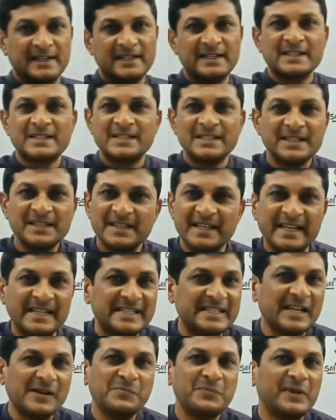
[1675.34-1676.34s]
See, in the
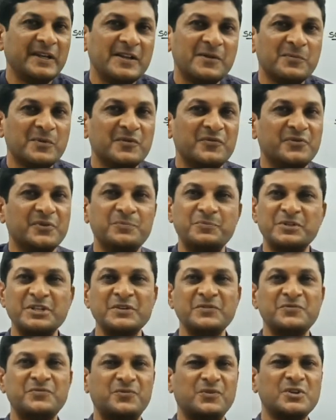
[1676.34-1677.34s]
example number
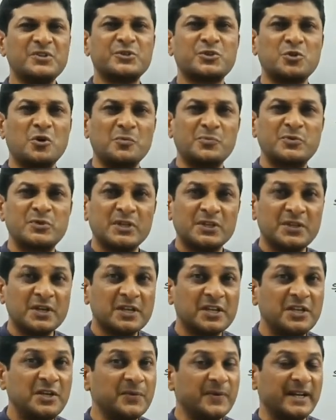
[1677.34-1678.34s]
15, first observe the
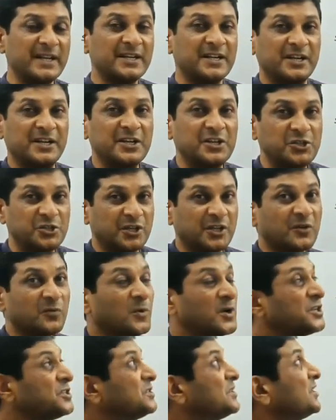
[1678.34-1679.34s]
given condition.
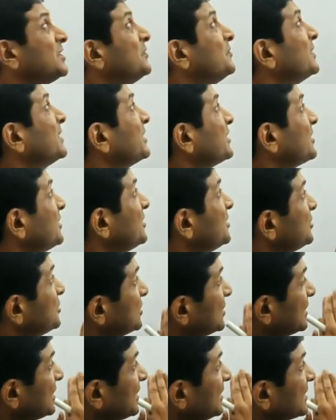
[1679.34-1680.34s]
What is the given
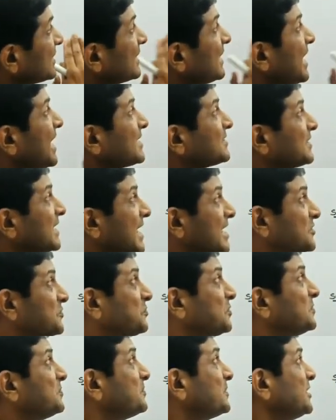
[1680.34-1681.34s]
condition? A class has
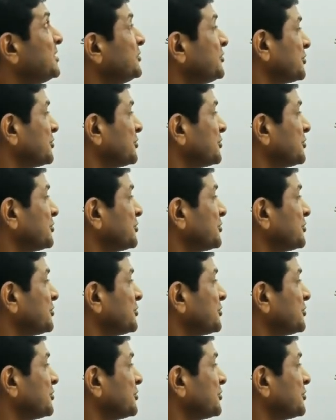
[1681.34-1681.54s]
15